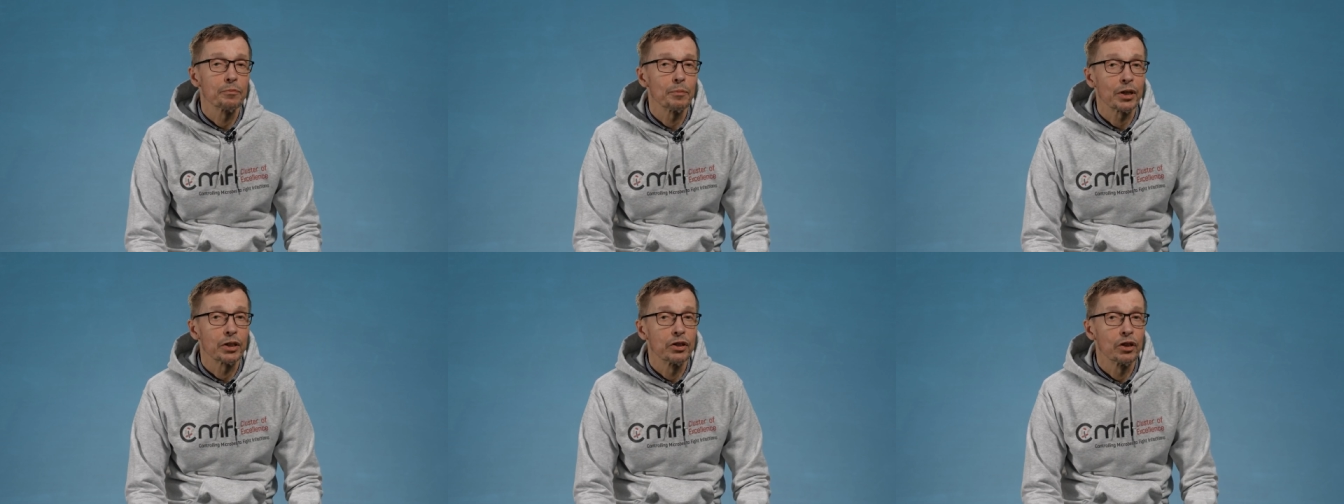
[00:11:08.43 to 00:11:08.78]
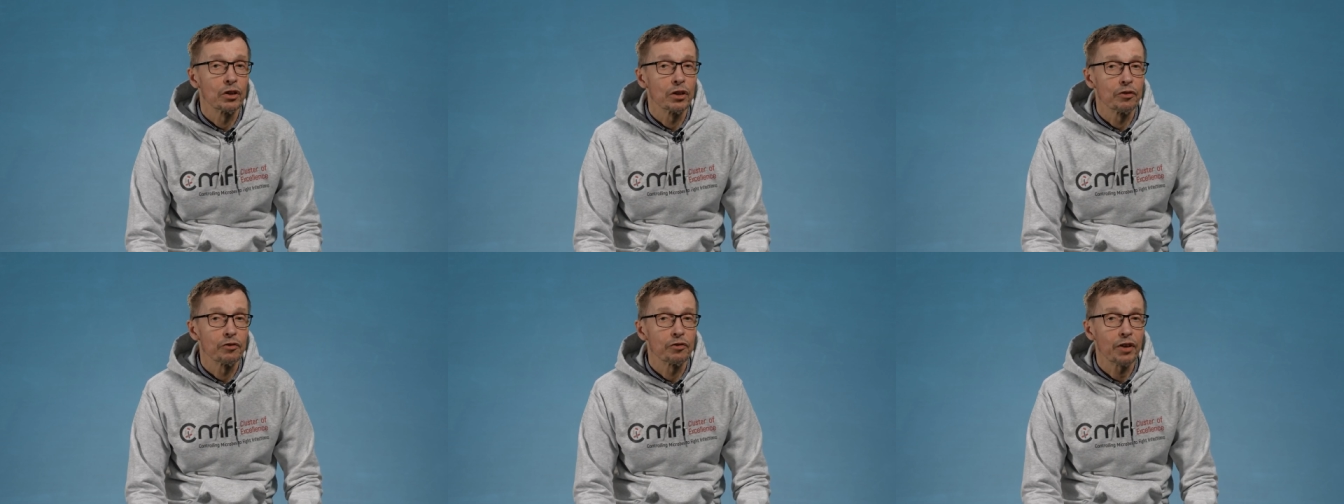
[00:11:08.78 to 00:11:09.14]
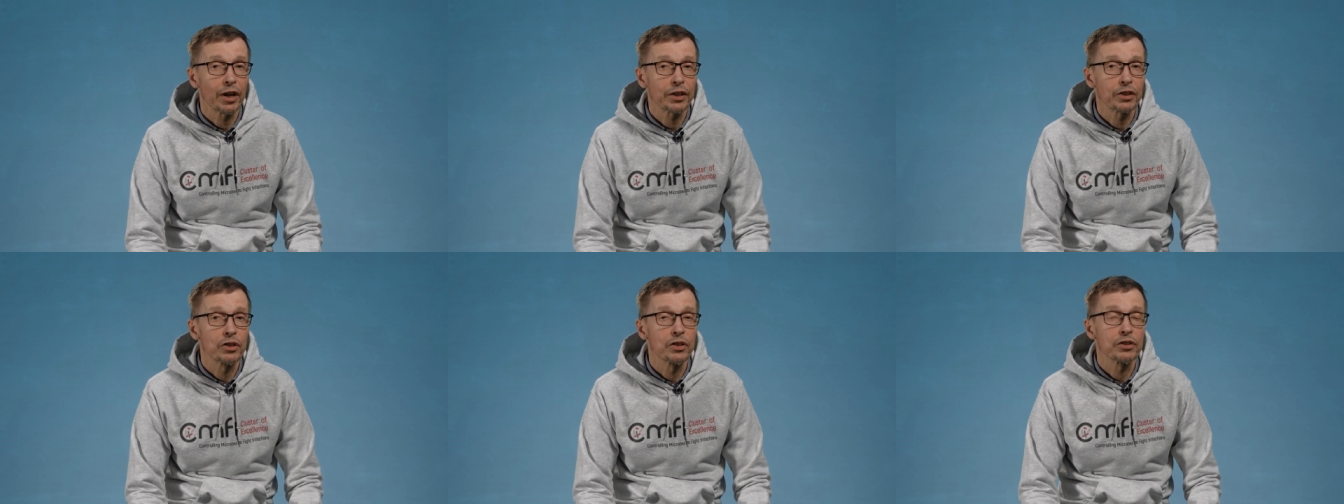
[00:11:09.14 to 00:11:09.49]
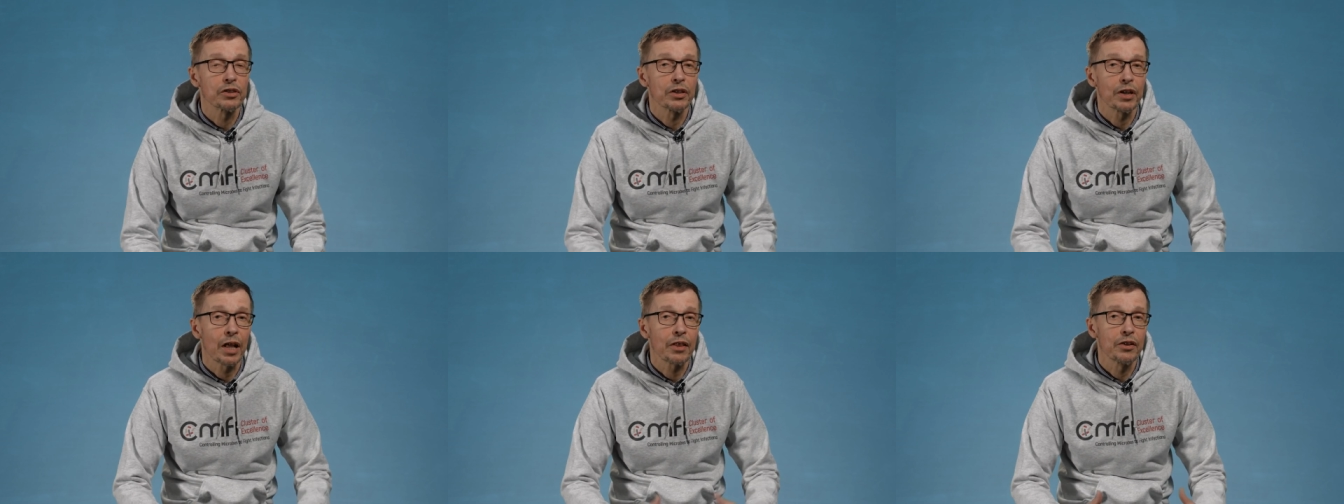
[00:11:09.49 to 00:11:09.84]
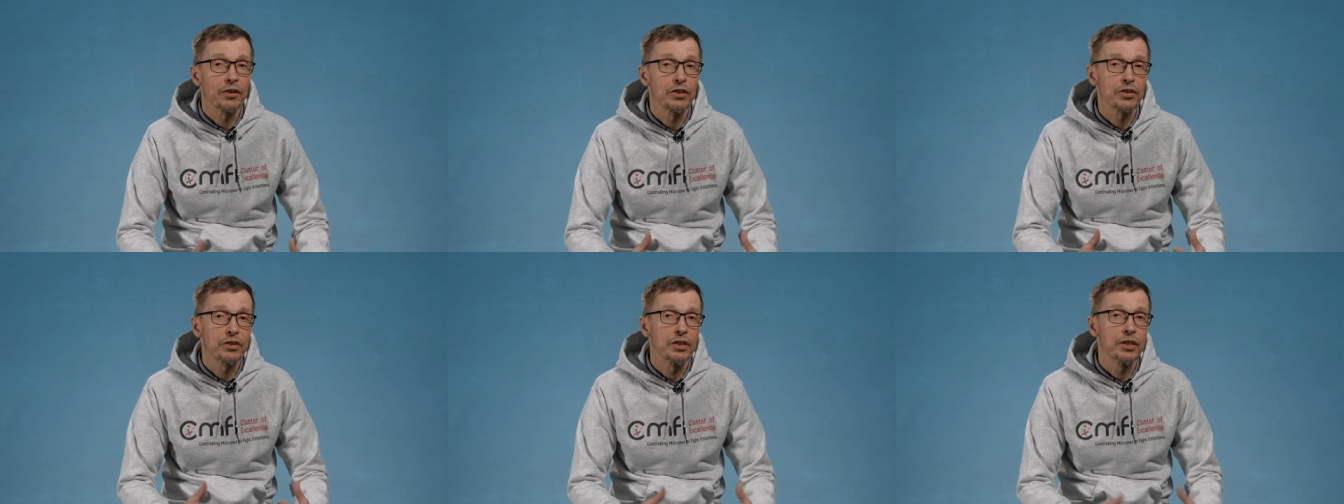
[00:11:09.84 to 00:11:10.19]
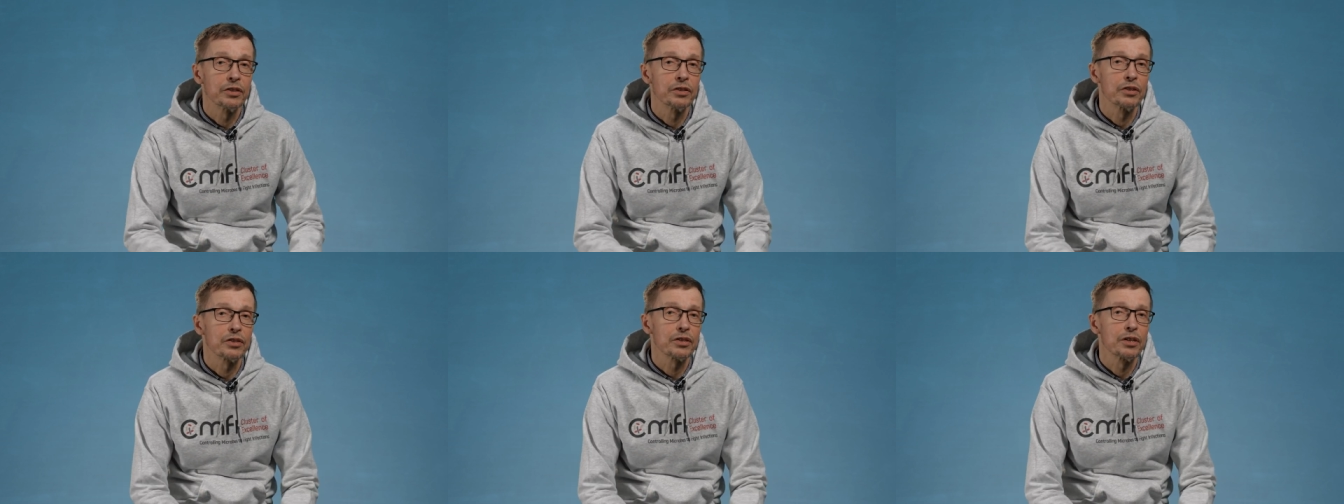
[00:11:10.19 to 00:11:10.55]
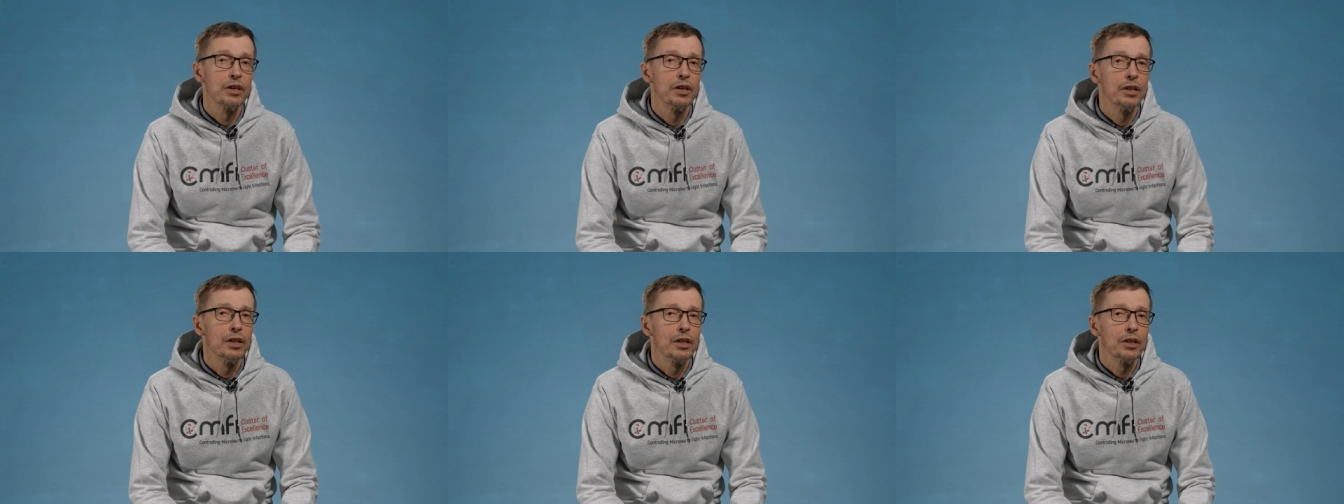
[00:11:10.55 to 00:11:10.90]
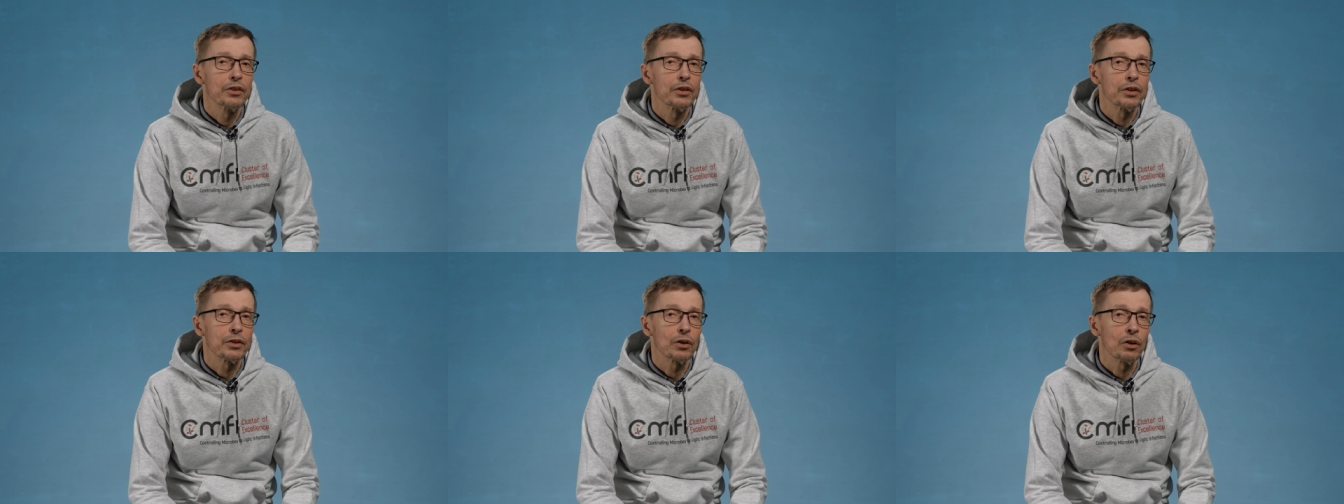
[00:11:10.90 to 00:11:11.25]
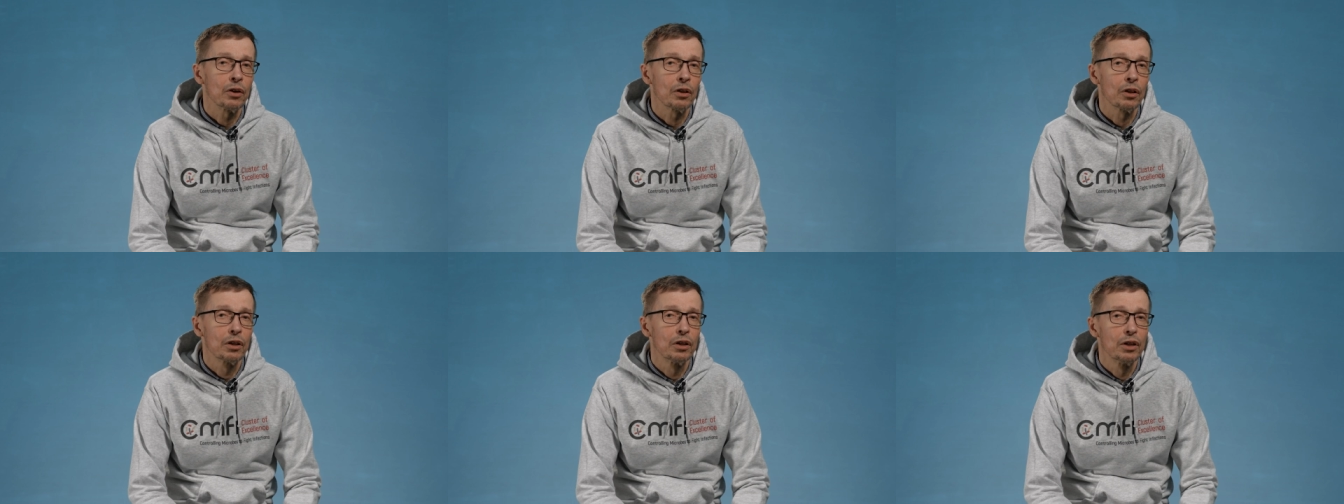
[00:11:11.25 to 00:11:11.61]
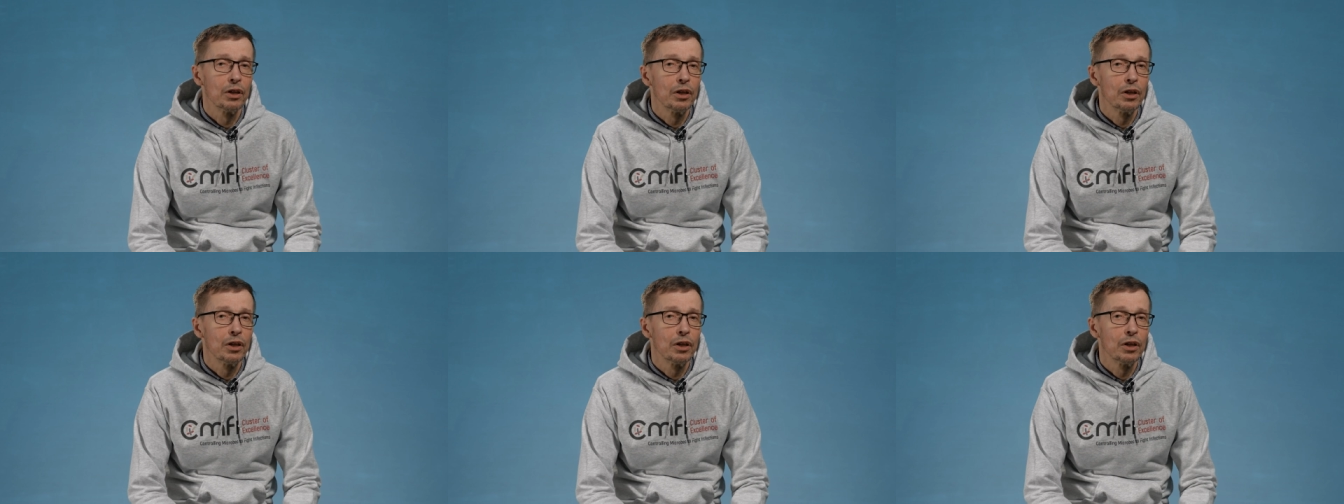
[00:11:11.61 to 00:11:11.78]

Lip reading: bacterial infections and other diseases that all